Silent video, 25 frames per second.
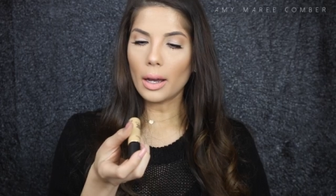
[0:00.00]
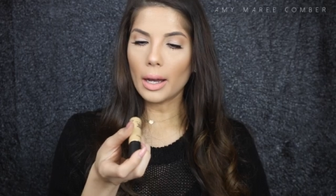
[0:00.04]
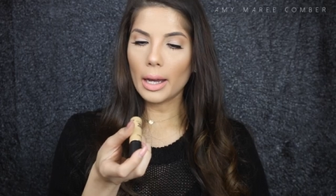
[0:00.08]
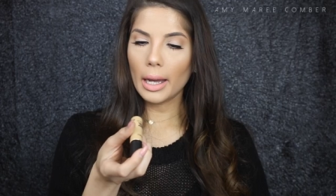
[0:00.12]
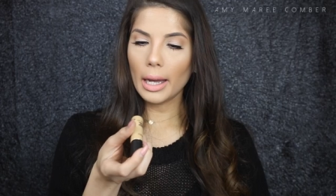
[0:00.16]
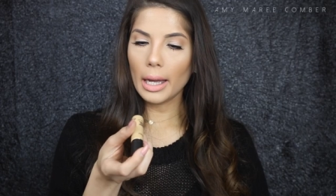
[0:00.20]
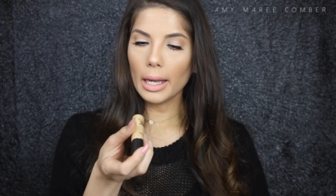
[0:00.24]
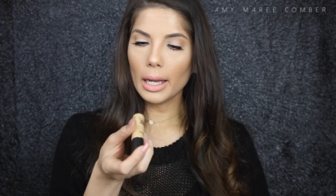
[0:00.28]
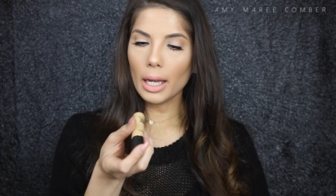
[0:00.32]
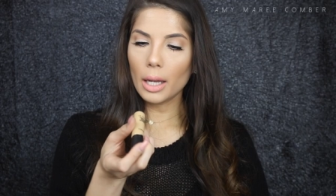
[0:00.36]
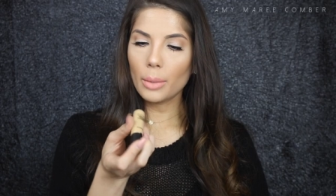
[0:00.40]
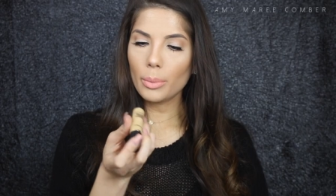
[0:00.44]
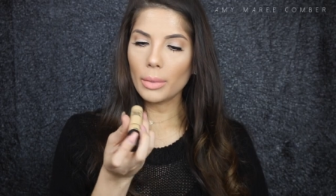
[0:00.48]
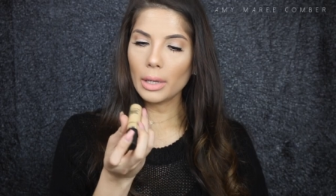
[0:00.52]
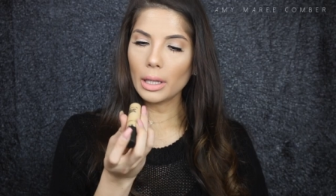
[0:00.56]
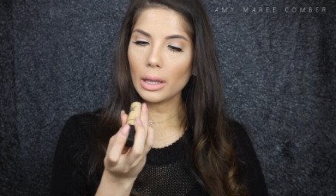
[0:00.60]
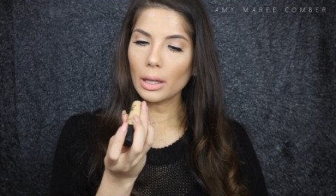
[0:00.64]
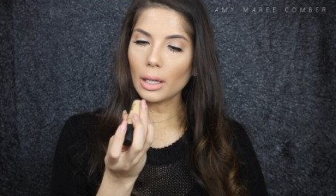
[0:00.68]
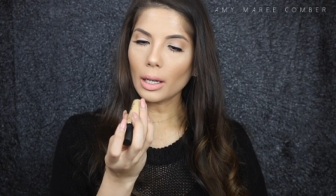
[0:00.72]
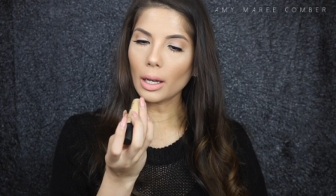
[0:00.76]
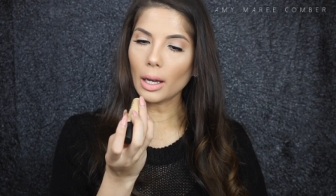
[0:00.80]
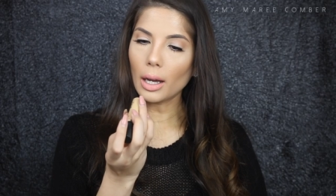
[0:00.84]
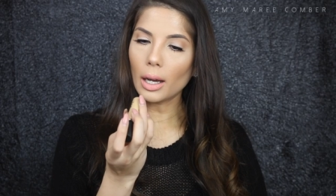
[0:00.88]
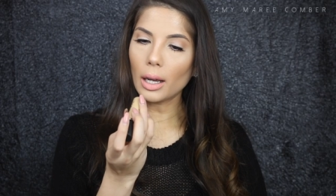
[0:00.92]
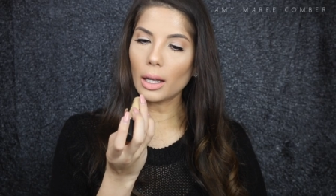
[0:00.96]
I am
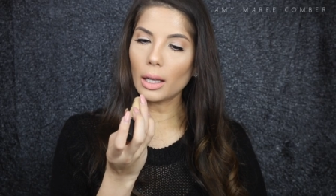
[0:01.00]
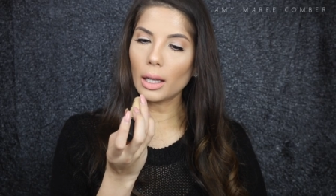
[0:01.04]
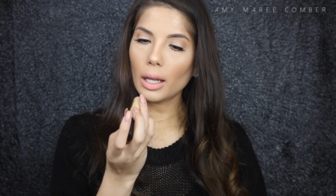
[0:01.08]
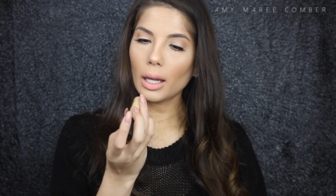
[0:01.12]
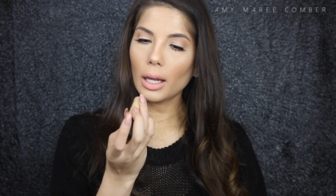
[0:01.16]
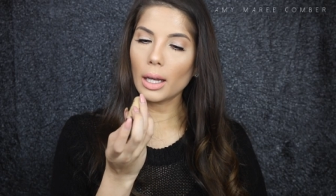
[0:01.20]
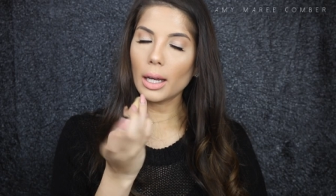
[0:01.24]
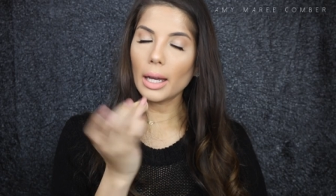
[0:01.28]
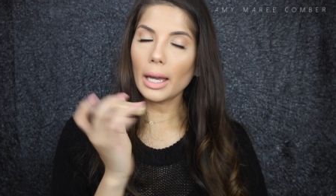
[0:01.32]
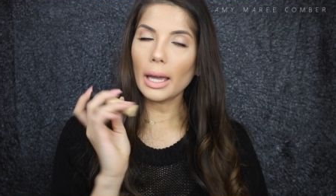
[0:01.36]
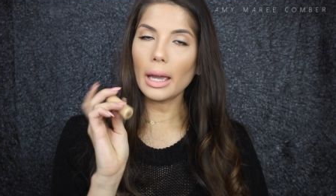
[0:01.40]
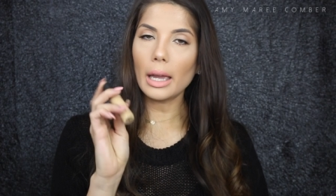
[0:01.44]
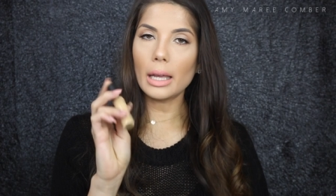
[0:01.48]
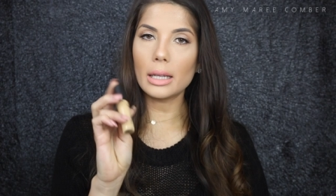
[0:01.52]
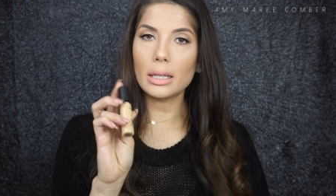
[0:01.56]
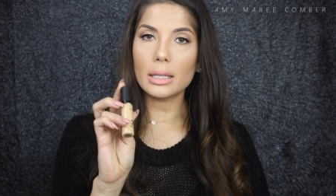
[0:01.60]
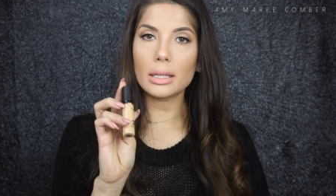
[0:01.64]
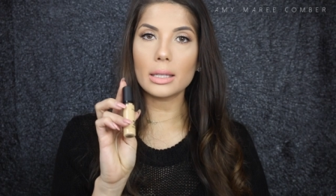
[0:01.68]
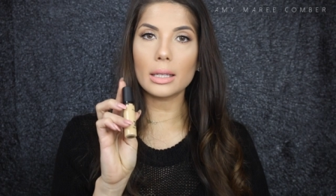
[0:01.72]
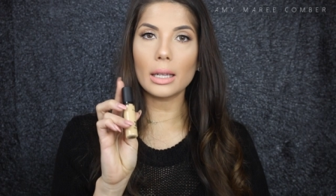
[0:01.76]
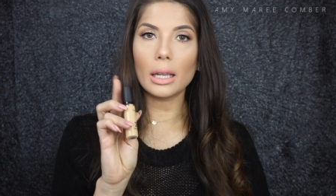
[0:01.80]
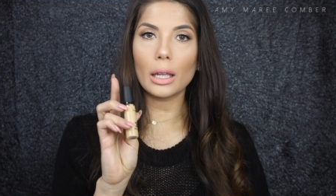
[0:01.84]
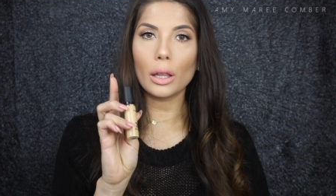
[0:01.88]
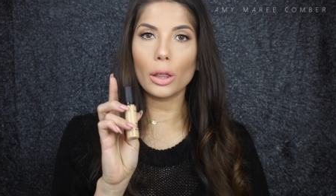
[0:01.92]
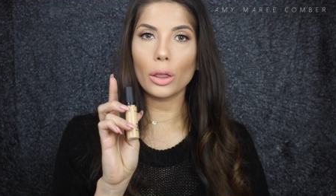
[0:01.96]
in the color
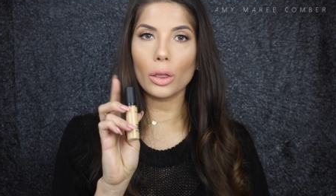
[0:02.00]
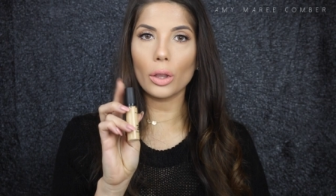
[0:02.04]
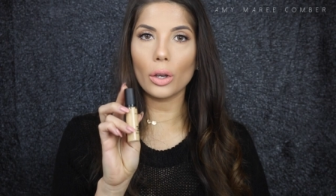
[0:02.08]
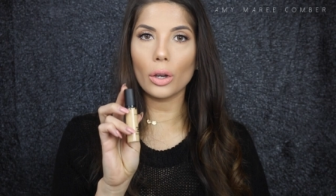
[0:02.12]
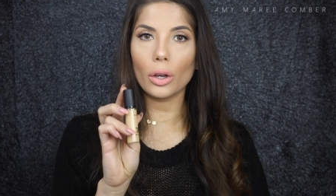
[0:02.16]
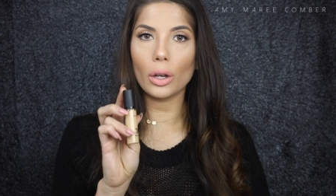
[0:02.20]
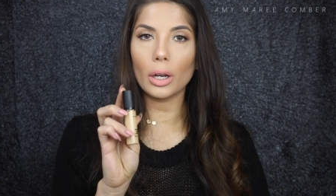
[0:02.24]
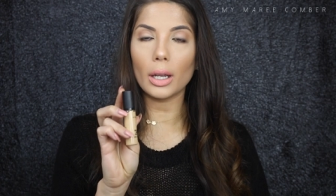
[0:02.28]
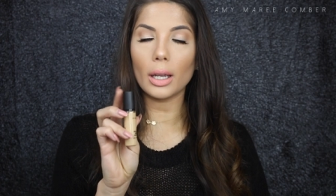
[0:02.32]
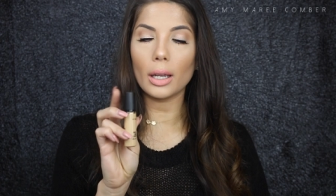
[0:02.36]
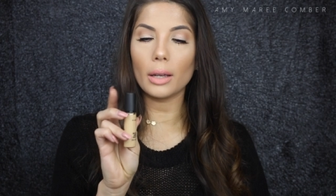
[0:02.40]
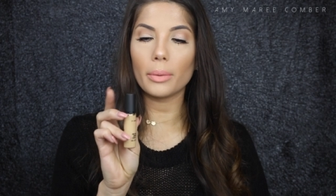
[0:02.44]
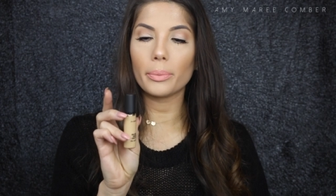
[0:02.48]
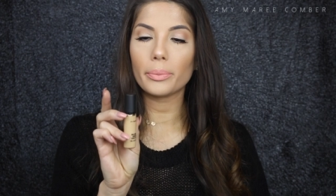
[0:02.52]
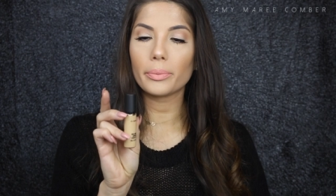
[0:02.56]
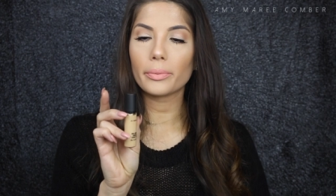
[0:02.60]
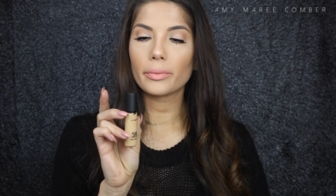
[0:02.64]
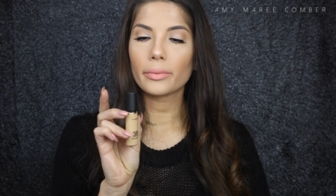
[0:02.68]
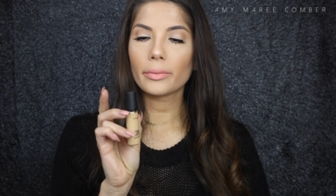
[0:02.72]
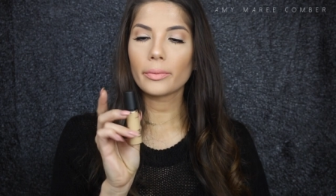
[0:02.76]
NC30.